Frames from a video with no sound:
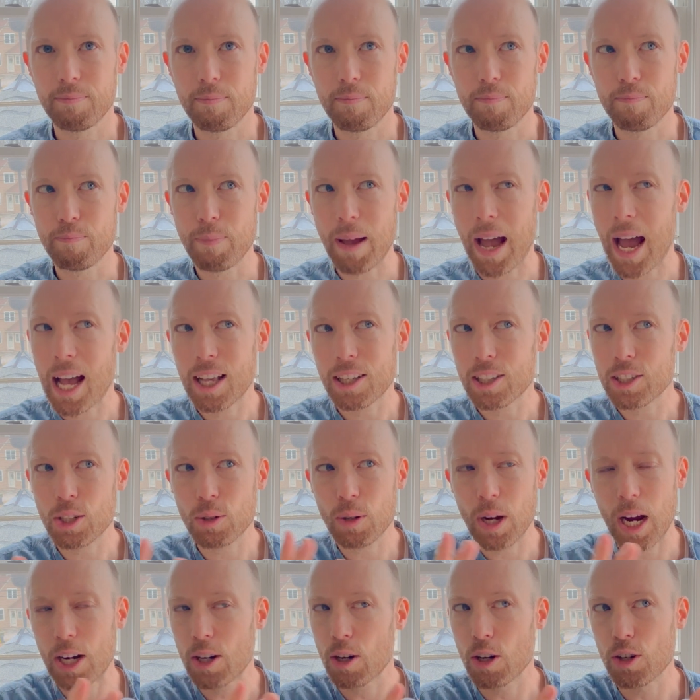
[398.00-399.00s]

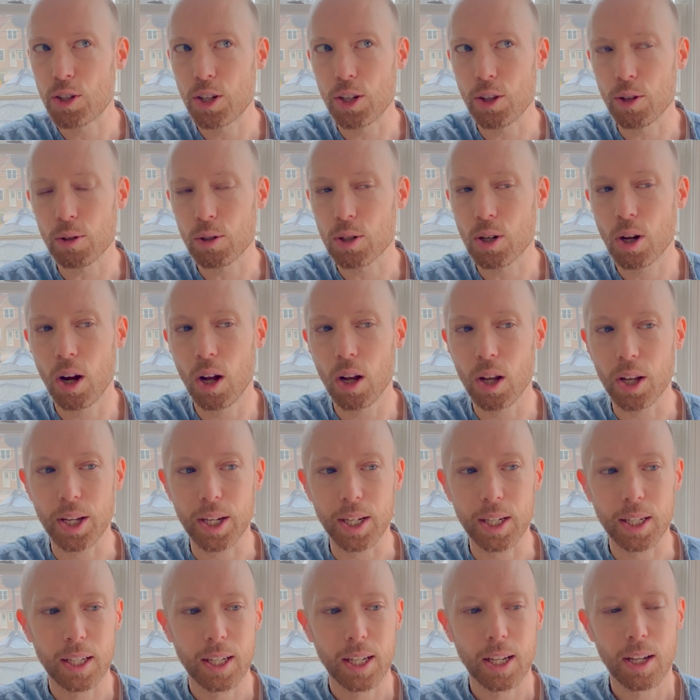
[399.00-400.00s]
master energy they're
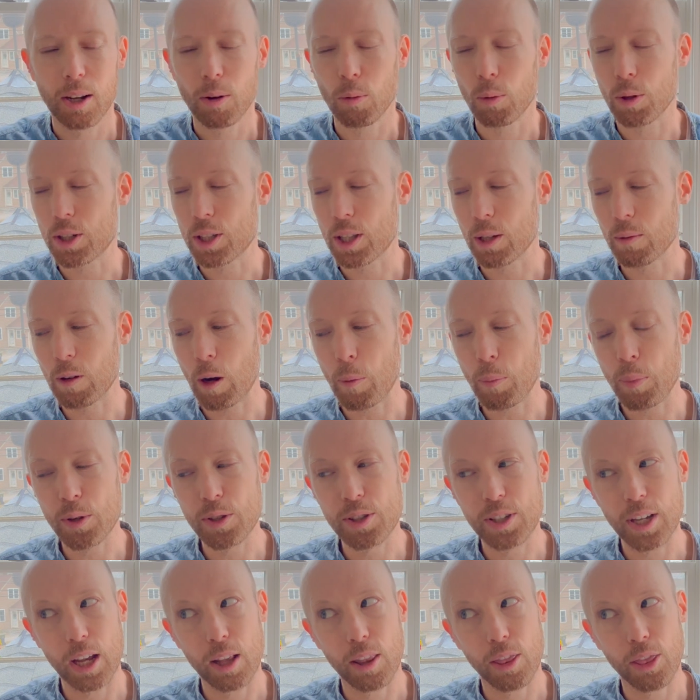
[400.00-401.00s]
calling, which they
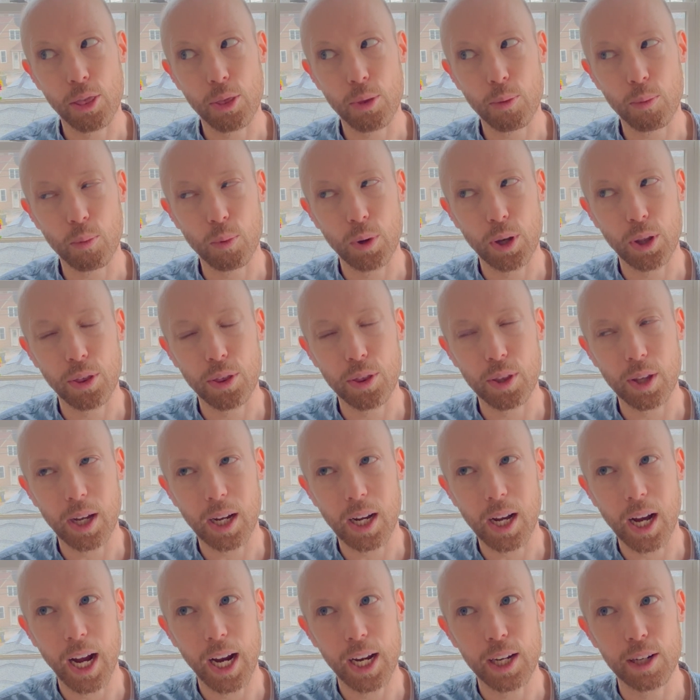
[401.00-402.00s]
represent with a
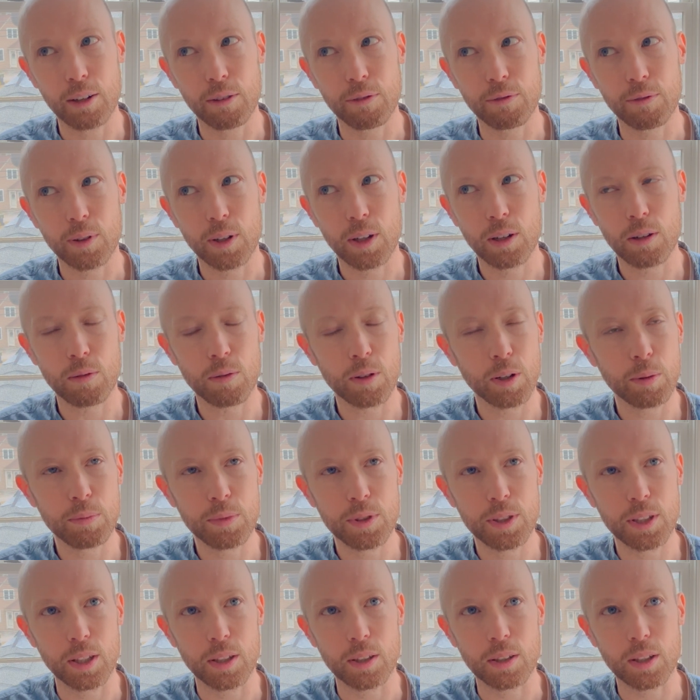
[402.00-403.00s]
kind of
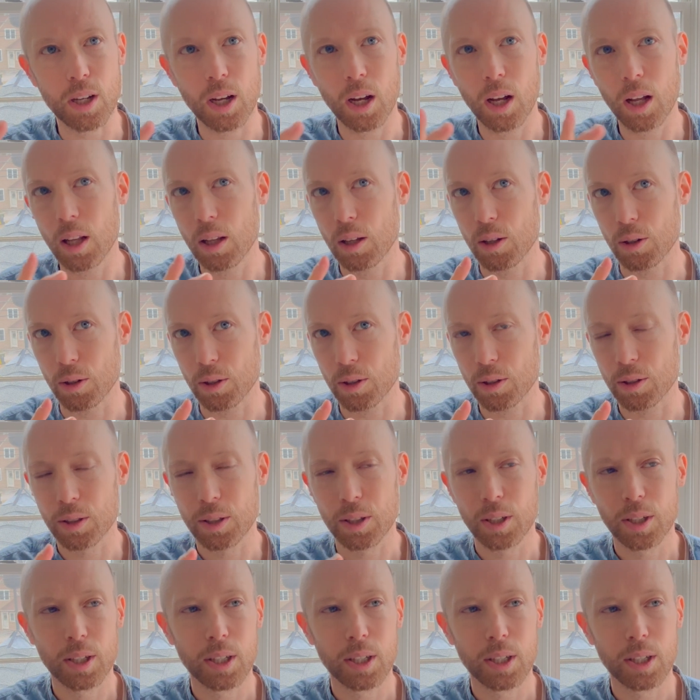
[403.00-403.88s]
crimson color,